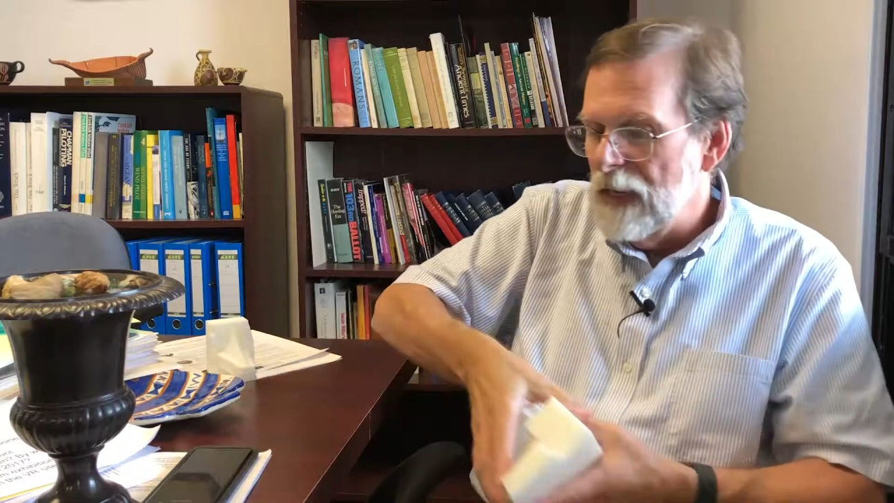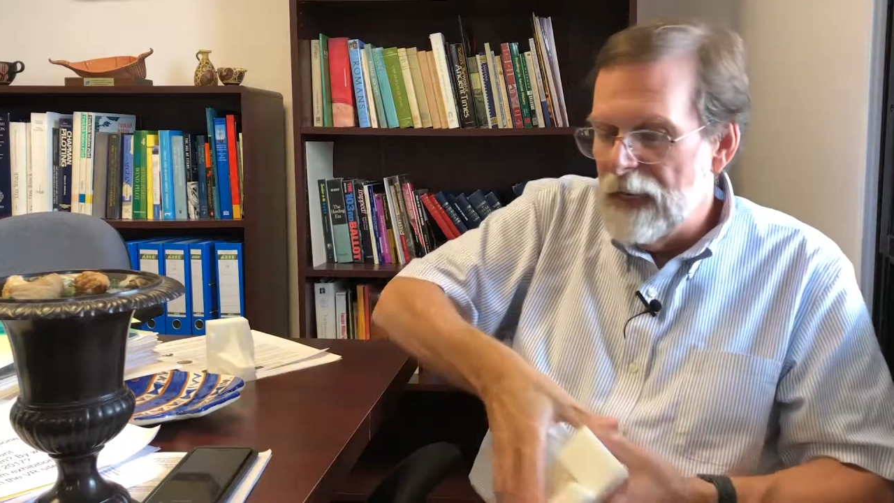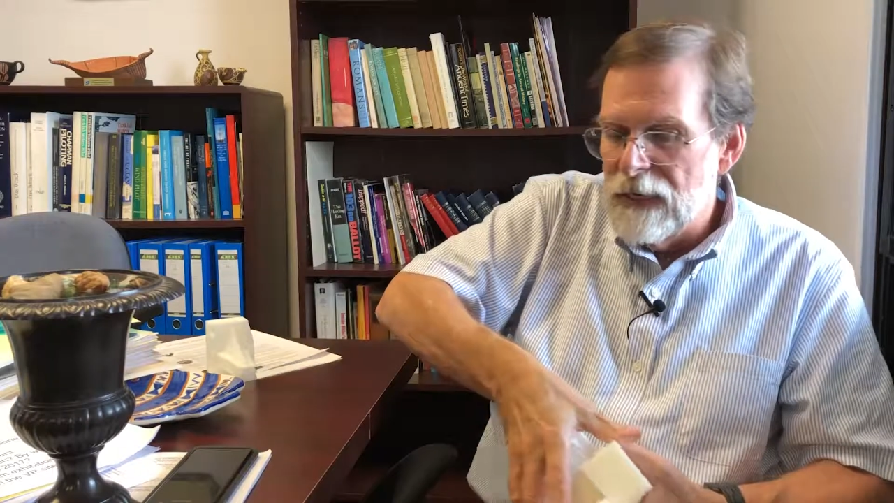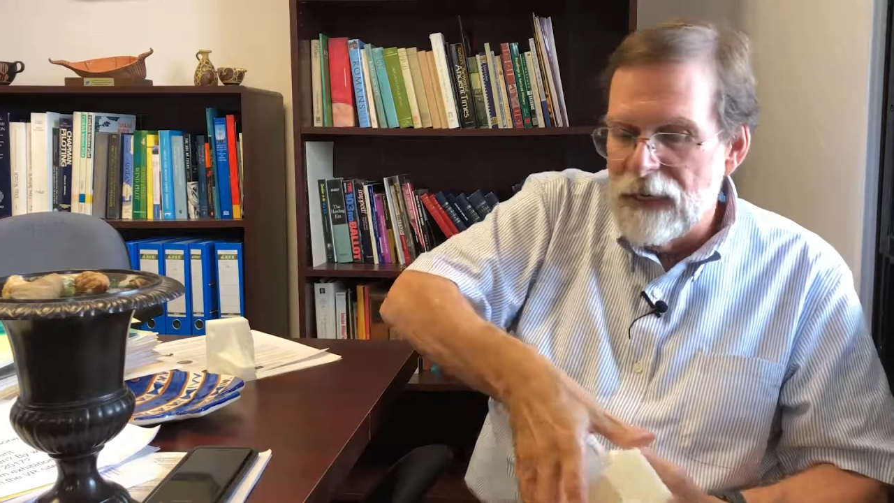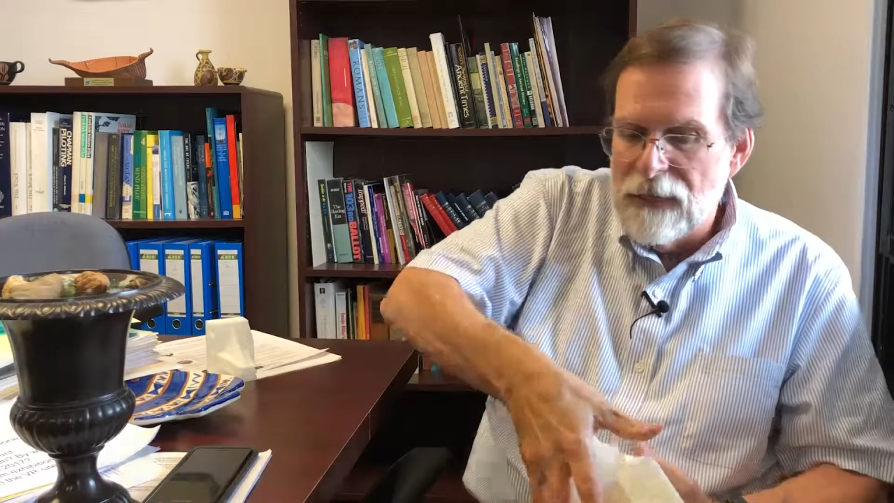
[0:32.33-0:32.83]

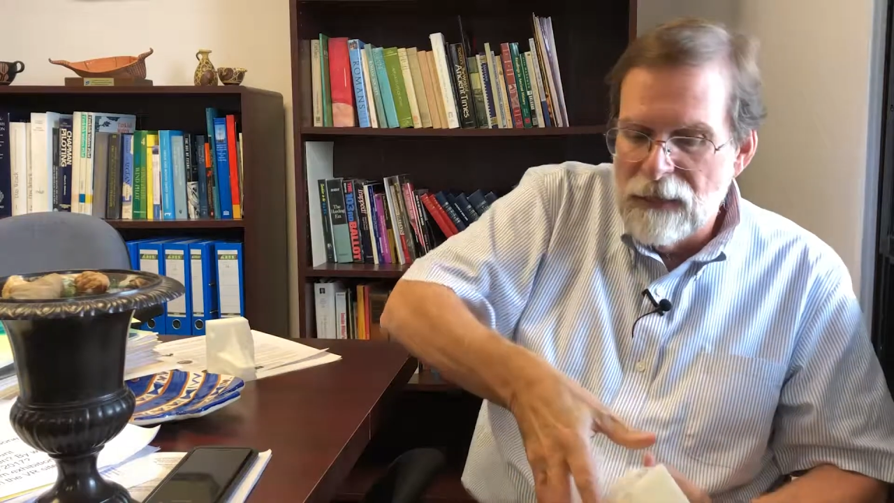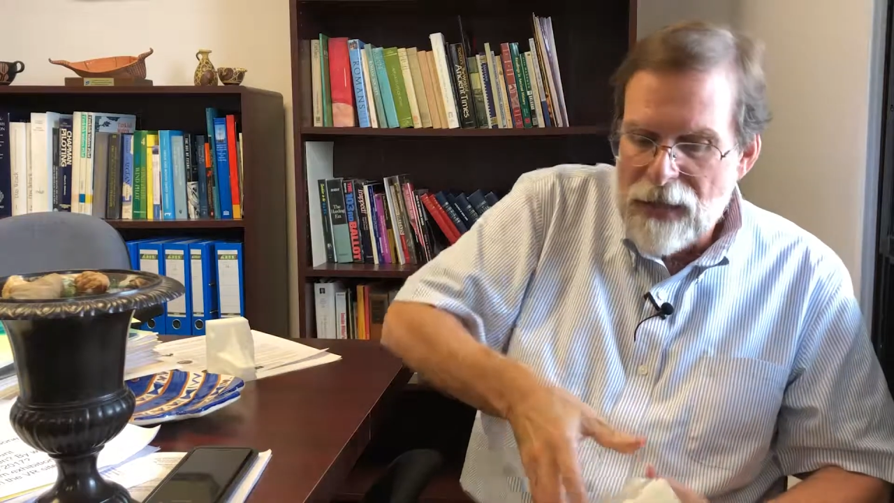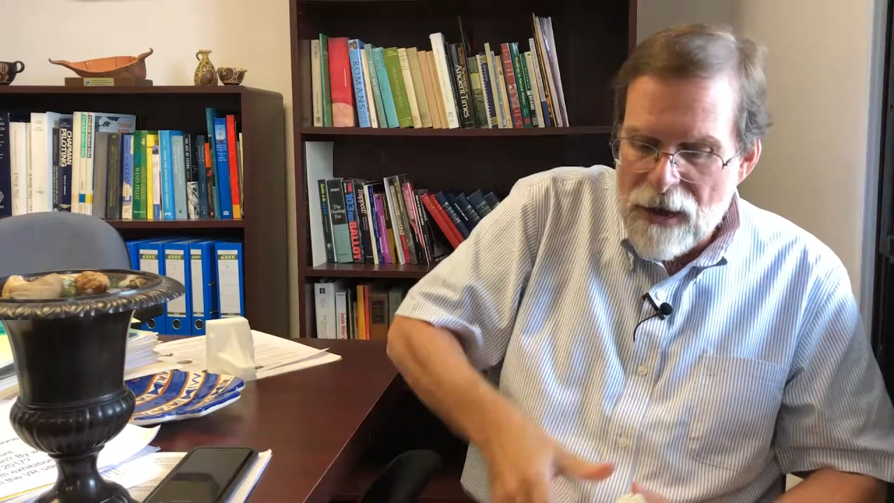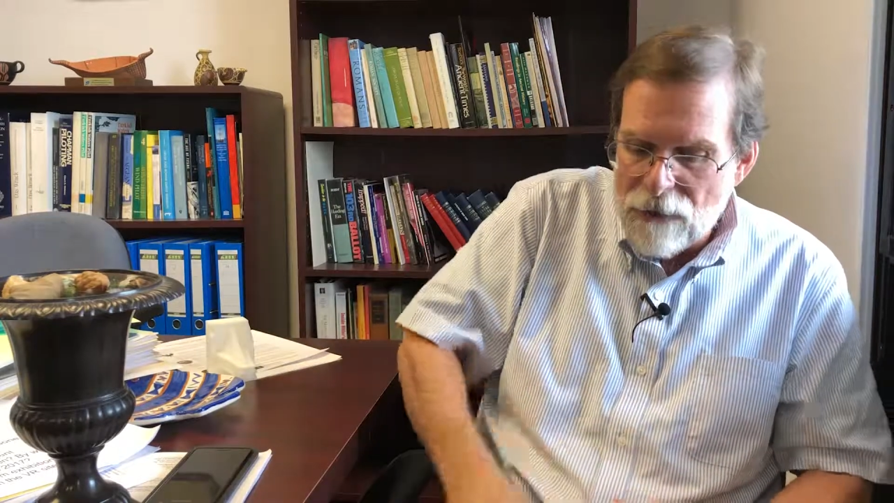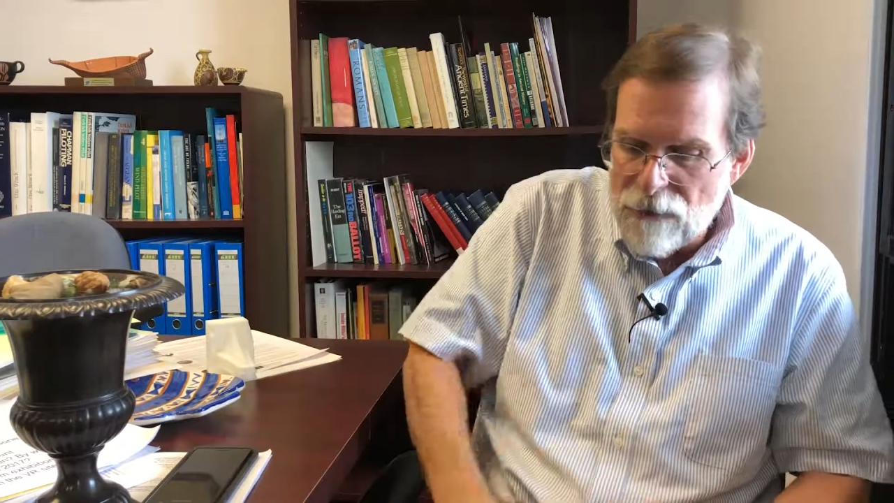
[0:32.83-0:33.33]
It
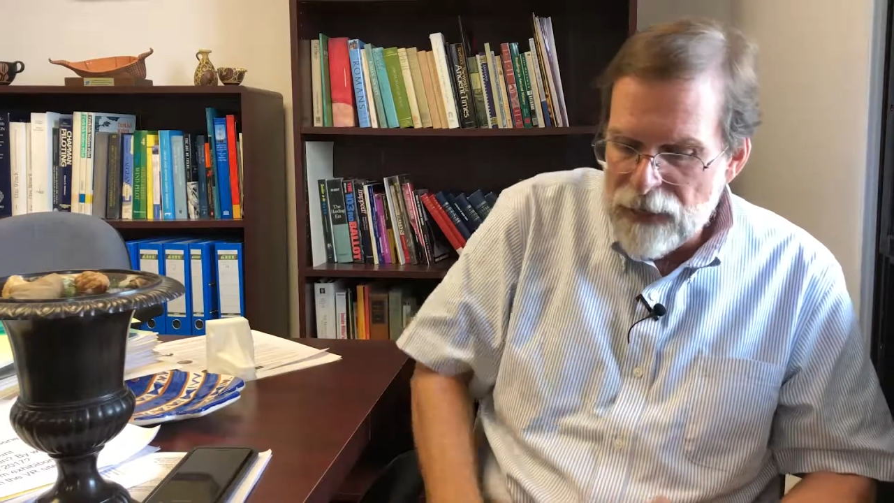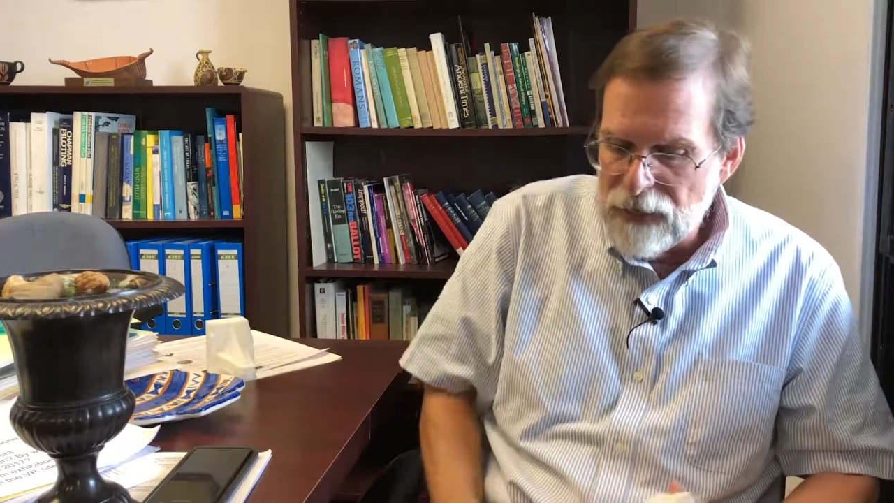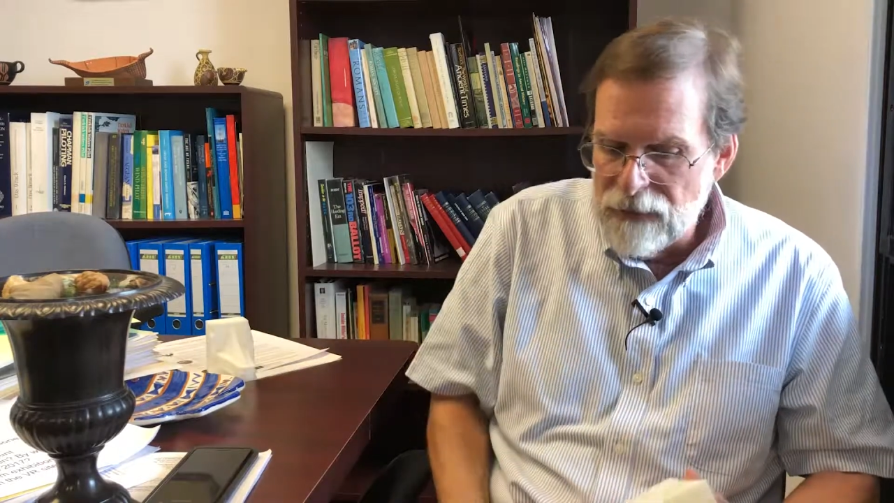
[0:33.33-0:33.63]
allowed me